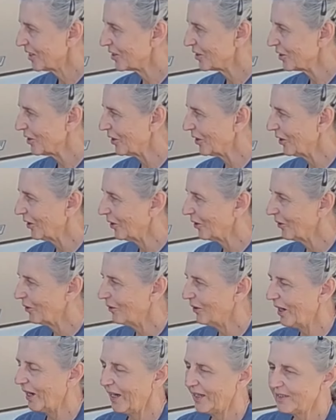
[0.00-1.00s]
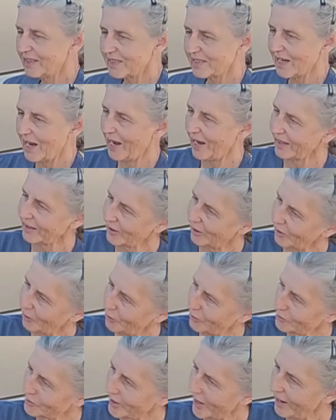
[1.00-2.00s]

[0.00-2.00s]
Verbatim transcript: So uh, I ah. designed a whole